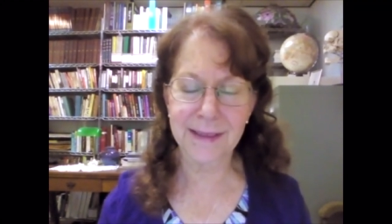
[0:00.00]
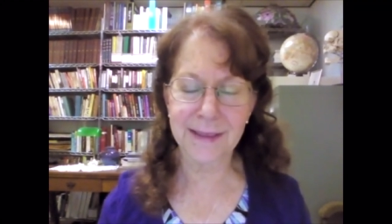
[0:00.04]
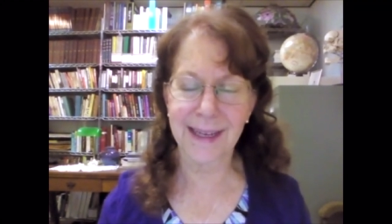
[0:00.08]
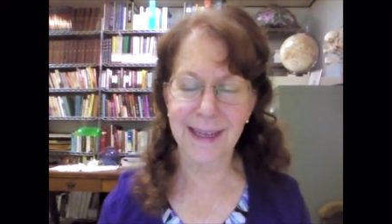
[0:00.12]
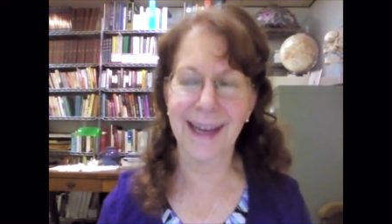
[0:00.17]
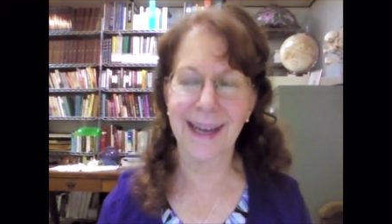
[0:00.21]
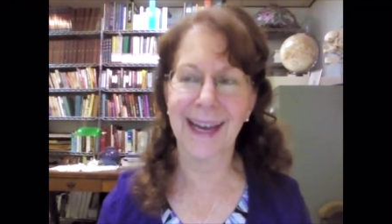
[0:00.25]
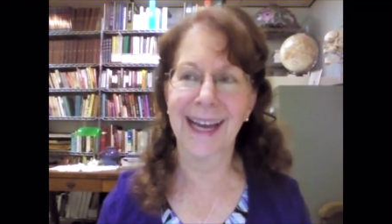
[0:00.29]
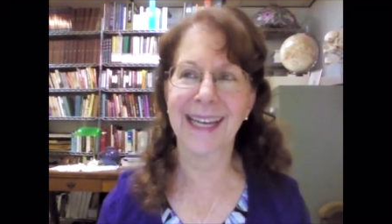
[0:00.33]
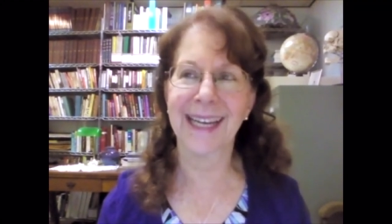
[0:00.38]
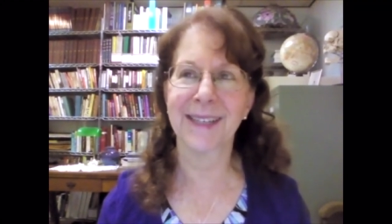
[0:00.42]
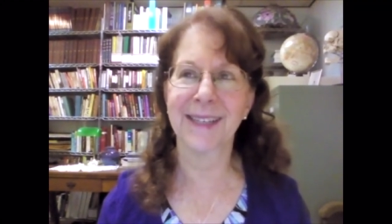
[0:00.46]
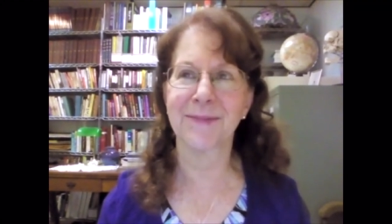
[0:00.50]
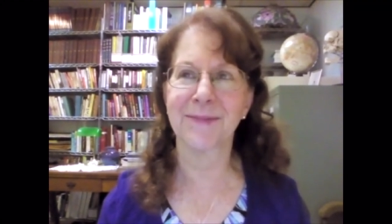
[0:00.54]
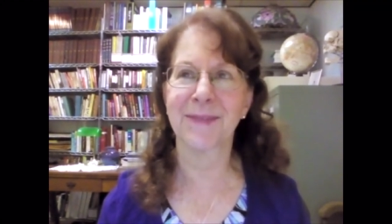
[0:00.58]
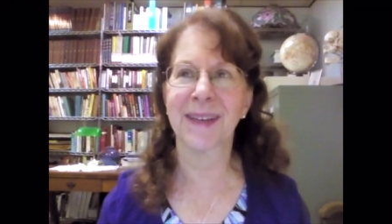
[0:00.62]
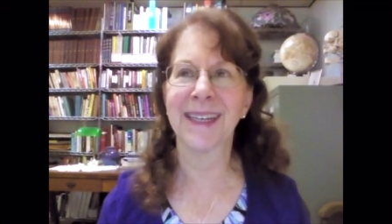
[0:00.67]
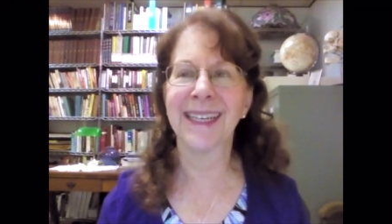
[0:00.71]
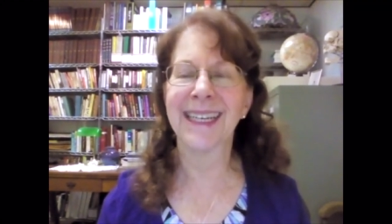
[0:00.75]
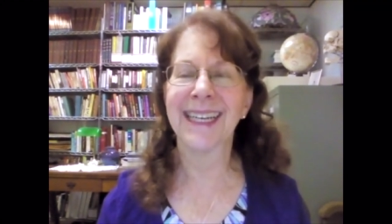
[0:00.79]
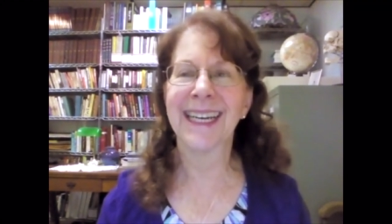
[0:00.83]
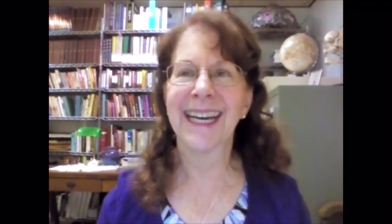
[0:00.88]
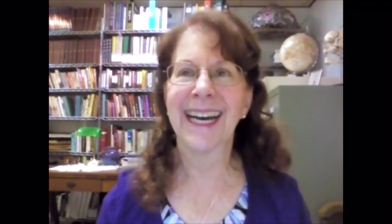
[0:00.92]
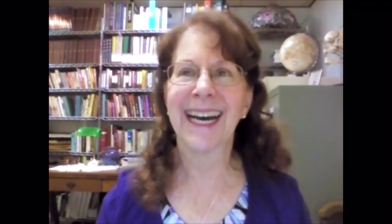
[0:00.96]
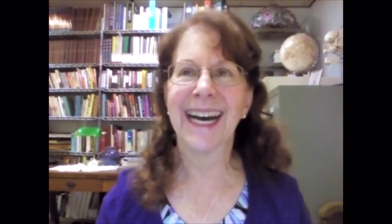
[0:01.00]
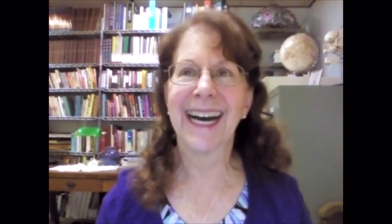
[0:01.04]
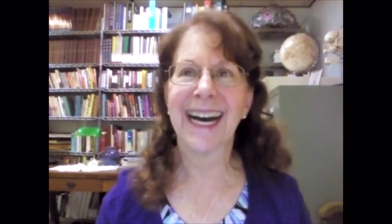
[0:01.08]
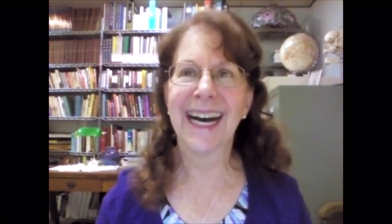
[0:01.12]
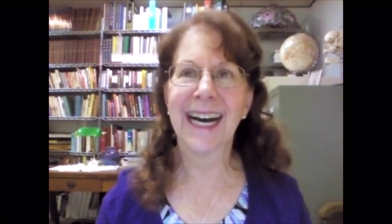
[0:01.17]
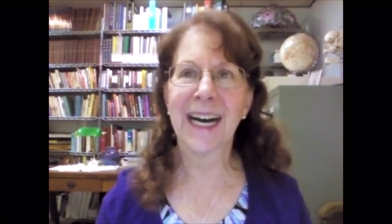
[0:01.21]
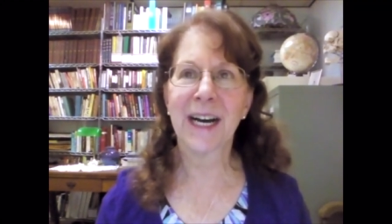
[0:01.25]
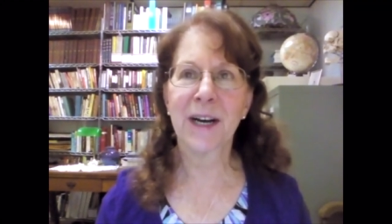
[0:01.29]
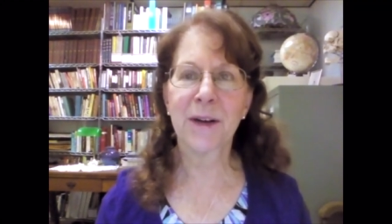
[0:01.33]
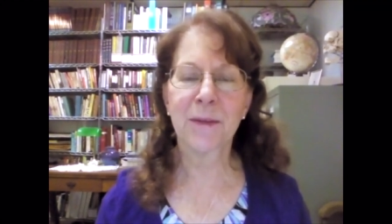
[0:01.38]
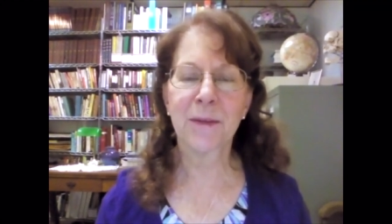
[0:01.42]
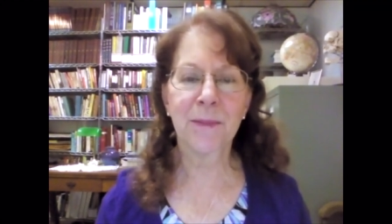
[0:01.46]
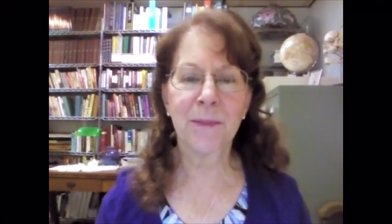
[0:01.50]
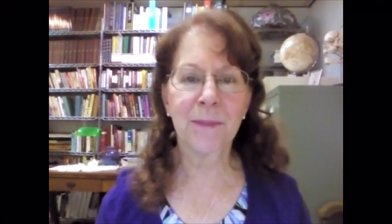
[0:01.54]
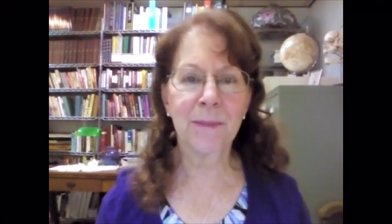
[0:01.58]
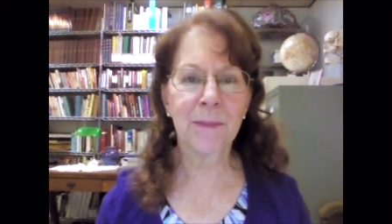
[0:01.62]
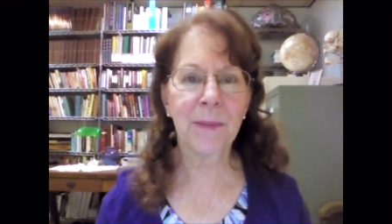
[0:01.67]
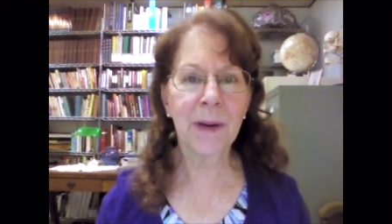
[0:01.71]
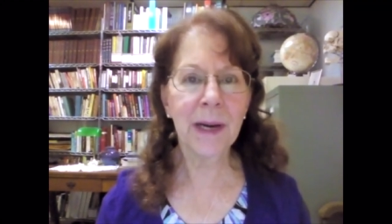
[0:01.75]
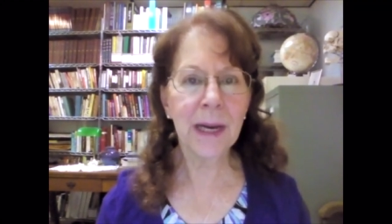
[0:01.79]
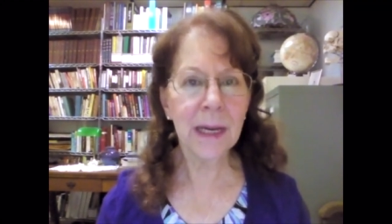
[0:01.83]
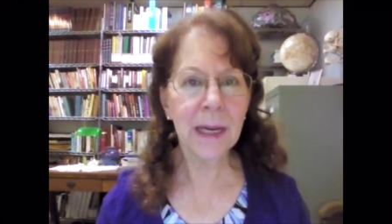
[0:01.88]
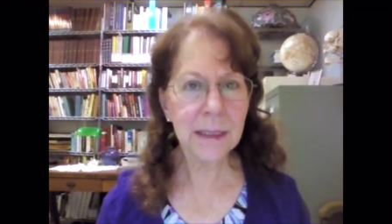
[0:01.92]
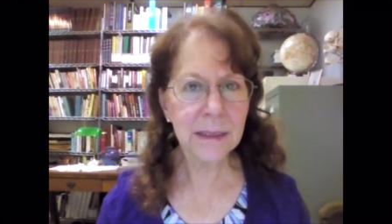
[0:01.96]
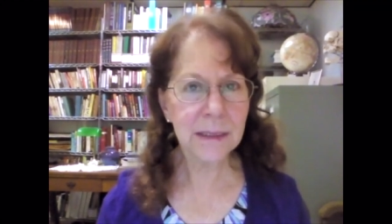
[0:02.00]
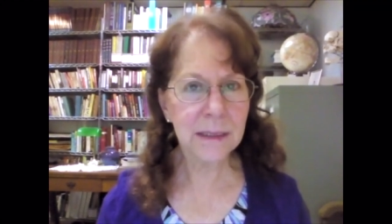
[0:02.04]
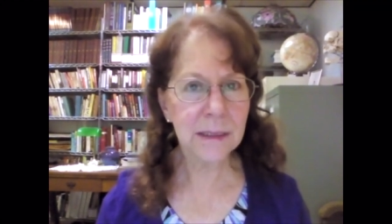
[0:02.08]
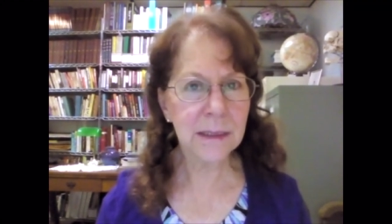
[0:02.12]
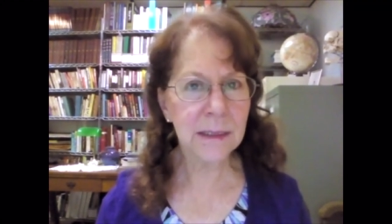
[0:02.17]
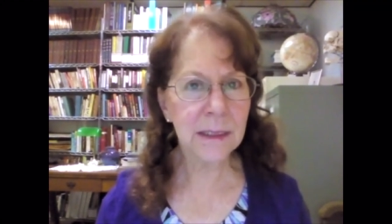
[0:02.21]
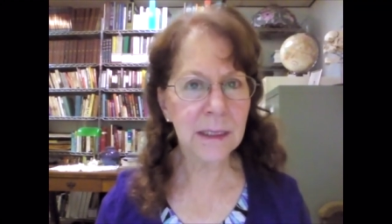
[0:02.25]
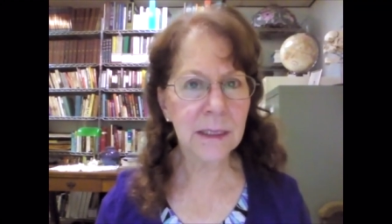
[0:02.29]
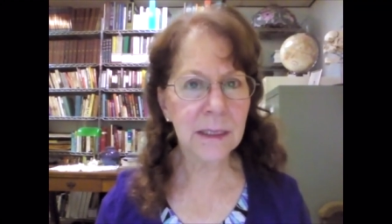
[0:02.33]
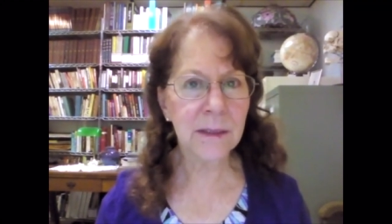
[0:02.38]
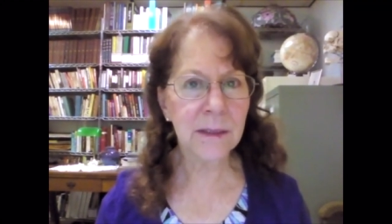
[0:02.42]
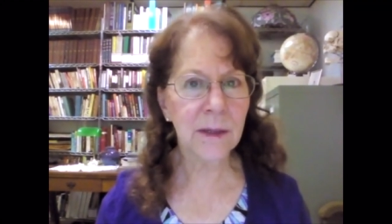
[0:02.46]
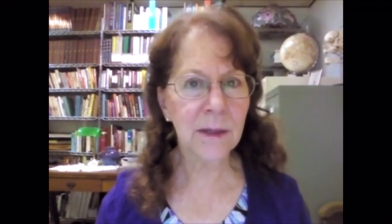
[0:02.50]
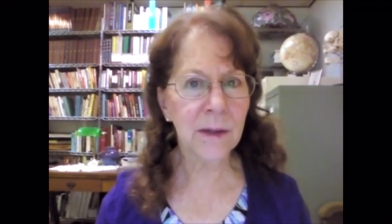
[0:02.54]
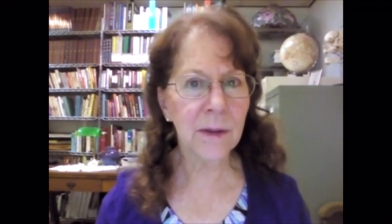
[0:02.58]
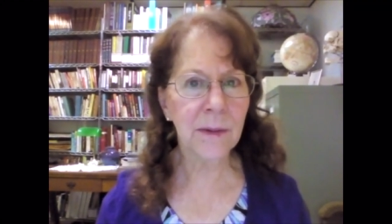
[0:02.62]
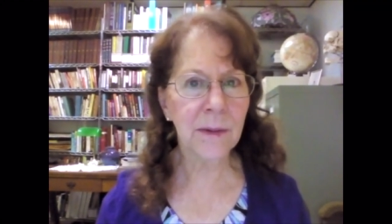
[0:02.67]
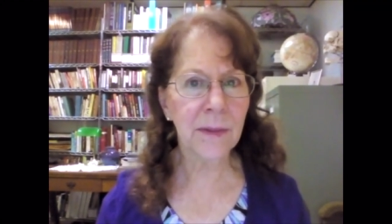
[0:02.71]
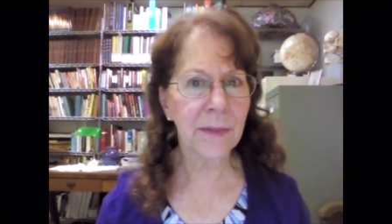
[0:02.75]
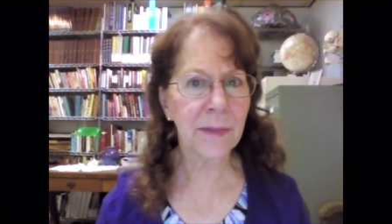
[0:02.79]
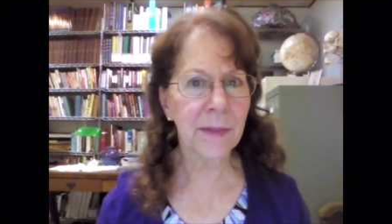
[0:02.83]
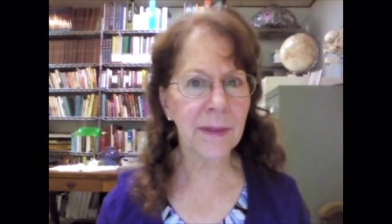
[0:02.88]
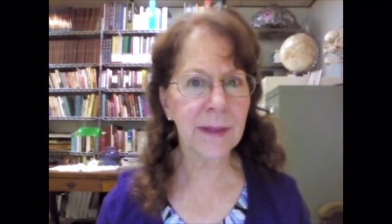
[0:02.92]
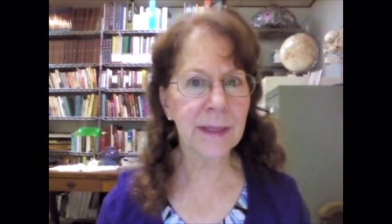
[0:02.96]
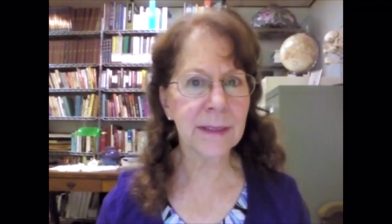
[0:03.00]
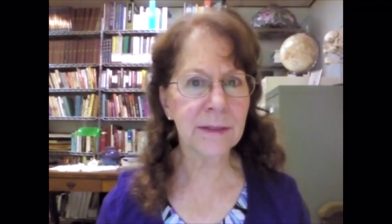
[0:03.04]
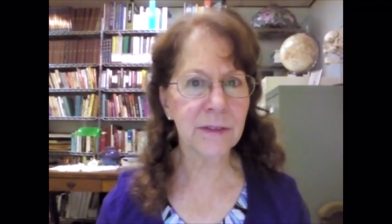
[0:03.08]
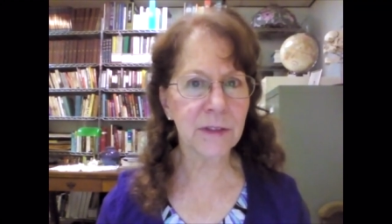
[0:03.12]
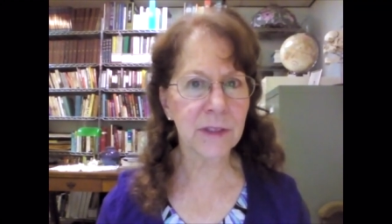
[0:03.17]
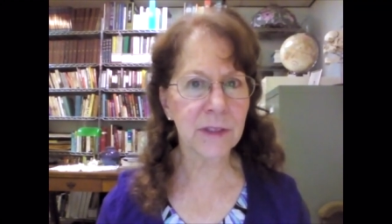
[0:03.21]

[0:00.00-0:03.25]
time um, but you know things